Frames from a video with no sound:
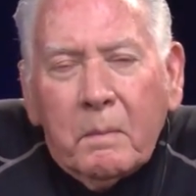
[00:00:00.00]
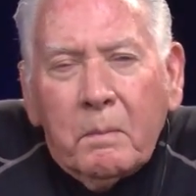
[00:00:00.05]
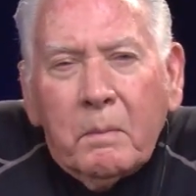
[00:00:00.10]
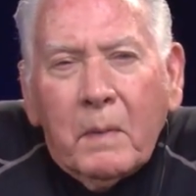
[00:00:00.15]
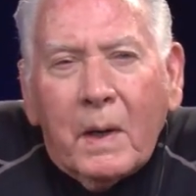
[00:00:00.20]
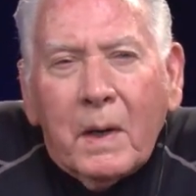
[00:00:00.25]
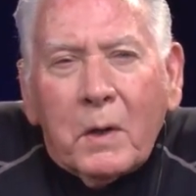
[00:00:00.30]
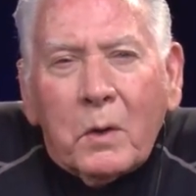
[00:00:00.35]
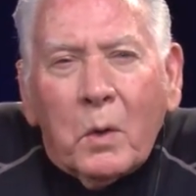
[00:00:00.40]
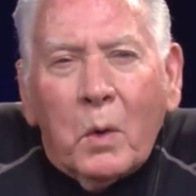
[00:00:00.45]

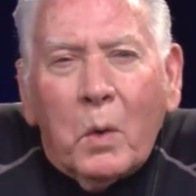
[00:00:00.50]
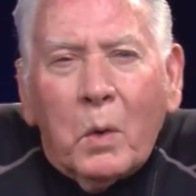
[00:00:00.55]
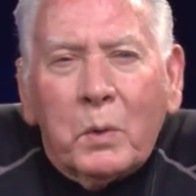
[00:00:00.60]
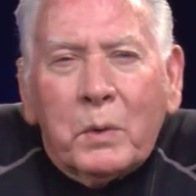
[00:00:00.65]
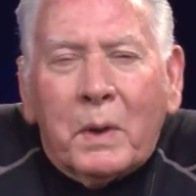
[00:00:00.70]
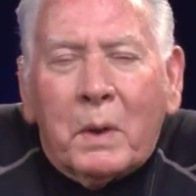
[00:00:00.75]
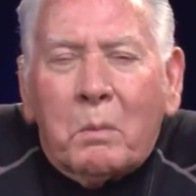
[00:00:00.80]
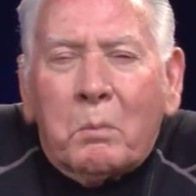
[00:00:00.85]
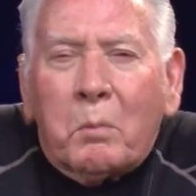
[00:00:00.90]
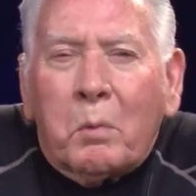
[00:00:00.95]
My old
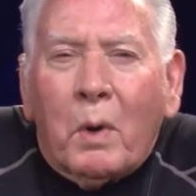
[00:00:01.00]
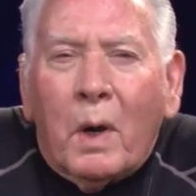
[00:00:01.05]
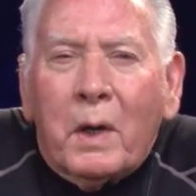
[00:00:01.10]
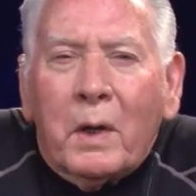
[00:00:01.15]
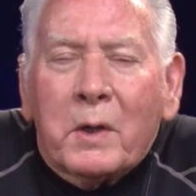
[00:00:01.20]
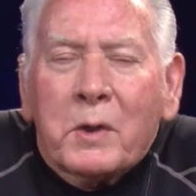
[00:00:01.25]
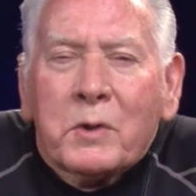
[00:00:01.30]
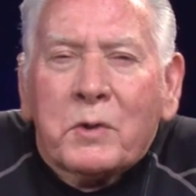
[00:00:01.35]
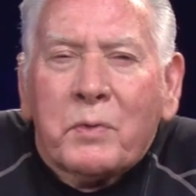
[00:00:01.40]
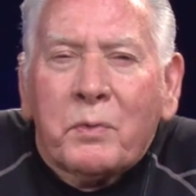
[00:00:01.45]

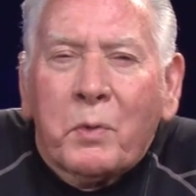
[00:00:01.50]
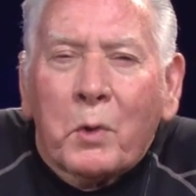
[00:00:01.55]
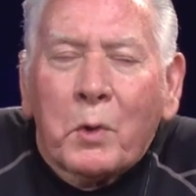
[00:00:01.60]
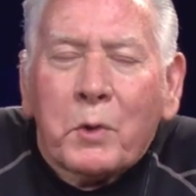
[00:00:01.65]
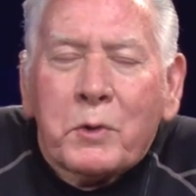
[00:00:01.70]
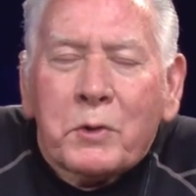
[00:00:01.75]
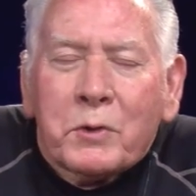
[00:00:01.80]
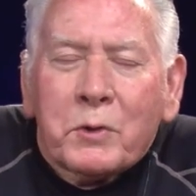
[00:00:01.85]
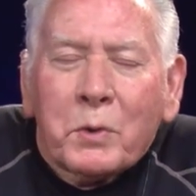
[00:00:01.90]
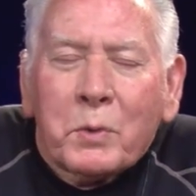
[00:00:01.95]
umbrella's
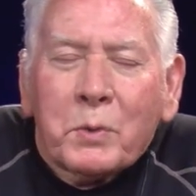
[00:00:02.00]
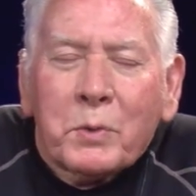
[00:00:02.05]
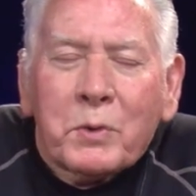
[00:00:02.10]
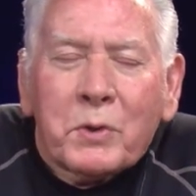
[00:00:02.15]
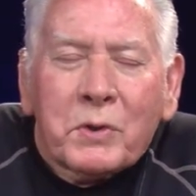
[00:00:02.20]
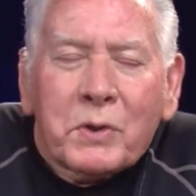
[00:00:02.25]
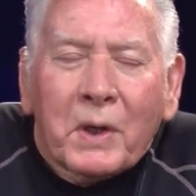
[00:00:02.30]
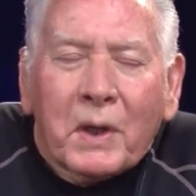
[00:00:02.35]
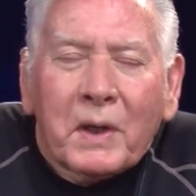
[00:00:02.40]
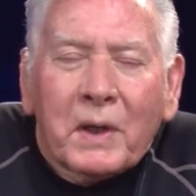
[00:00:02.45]
virtues
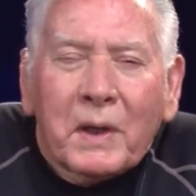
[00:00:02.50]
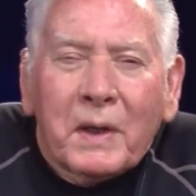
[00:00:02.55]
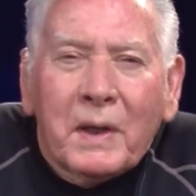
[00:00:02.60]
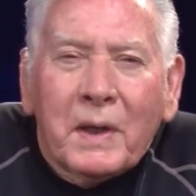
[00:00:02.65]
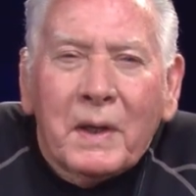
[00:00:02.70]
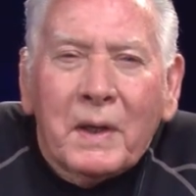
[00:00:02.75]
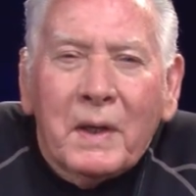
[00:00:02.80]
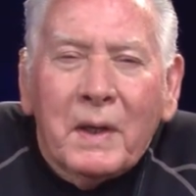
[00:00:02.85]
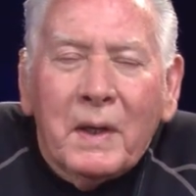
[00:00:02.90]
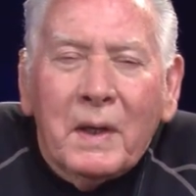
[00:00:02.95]
sing,
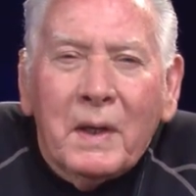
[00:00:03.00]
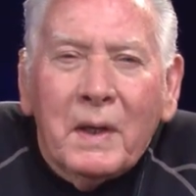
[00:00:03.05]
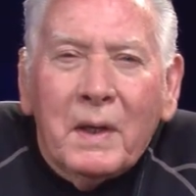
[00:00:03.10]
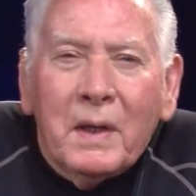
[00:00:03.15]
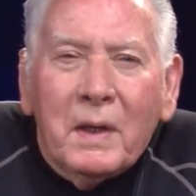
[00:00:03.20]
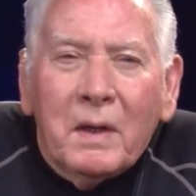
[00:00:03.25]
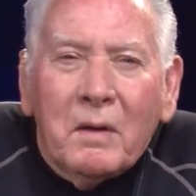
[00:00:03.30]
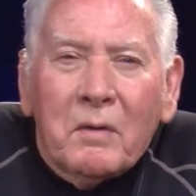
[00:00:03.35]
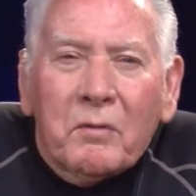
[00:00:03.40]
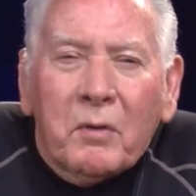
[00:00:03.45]

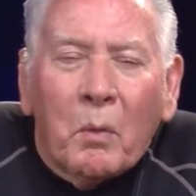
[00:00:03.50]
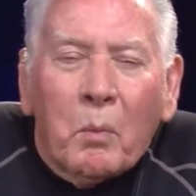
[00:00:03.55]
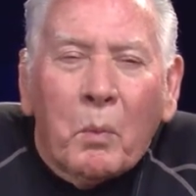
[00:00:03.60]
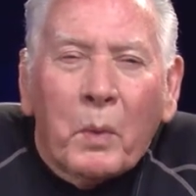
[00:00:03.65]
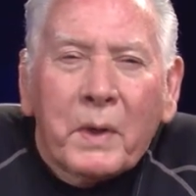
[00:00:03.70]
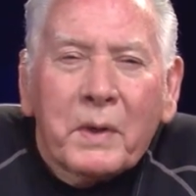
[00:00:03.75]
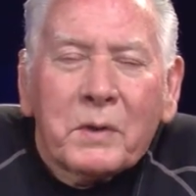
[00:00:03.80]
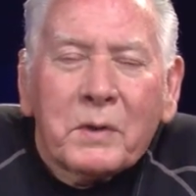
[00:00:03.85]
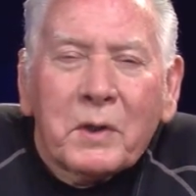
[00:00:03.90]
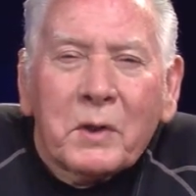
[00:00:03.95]
from
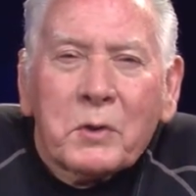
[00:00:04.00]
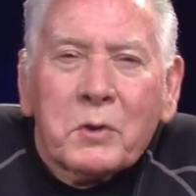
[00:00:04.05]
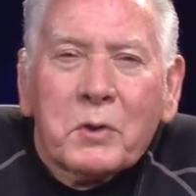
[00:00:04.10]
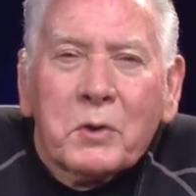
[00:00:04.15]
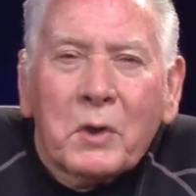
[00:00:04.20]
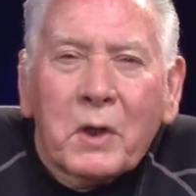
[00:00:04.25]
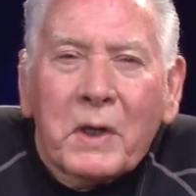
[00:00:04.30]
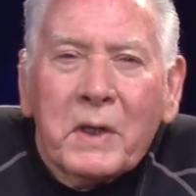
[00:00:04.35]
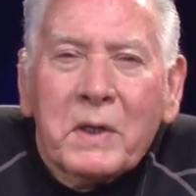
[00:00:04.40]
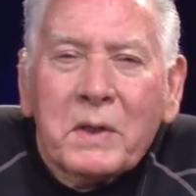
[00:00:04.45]
winter
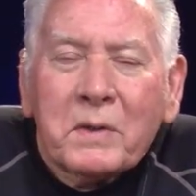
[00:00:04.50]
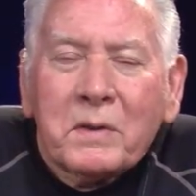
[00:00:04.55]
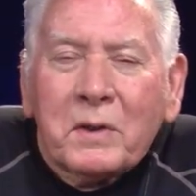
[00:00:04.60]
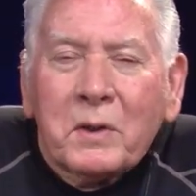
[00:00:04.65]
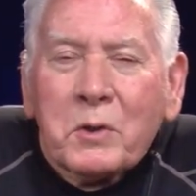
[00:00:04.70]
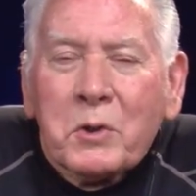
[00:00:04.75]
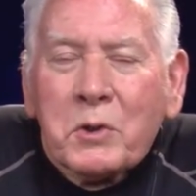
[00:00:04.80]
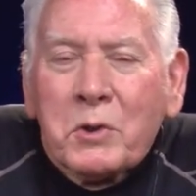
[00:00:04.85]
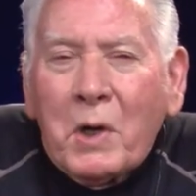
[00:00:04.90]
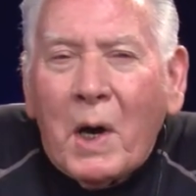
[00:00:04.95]
sleet to
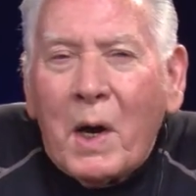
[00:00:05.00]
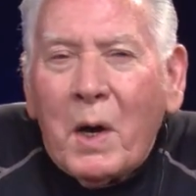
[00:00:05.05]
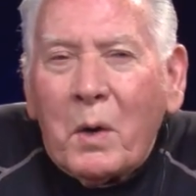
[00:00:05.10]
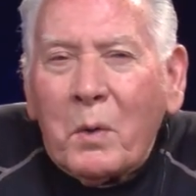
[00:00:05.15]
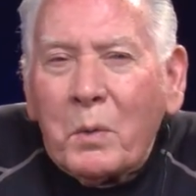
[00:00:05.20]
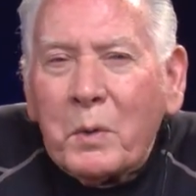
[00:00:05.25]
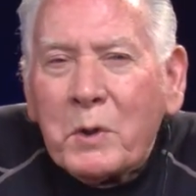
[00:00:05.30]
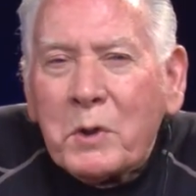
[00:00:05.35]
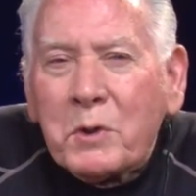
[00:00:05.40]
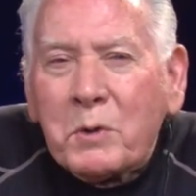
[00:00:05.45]

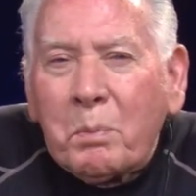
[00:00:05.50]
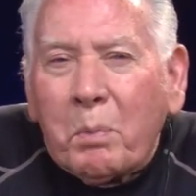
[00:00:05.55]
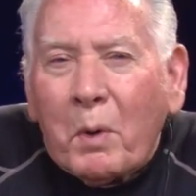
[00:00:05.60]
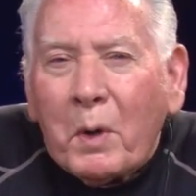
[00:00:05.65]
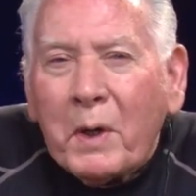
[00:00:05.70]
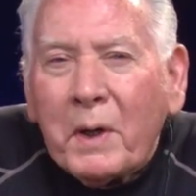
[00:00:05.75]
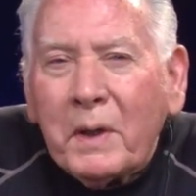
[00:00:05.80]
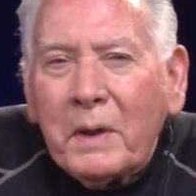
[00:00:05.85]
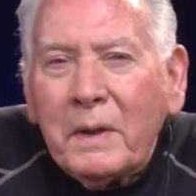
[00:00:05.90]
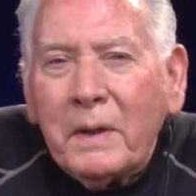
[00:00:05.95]
showery
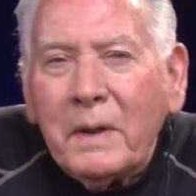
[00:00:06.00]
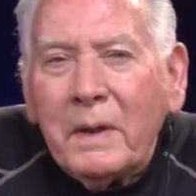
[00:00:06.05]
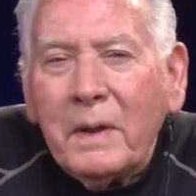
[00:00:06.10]
spring,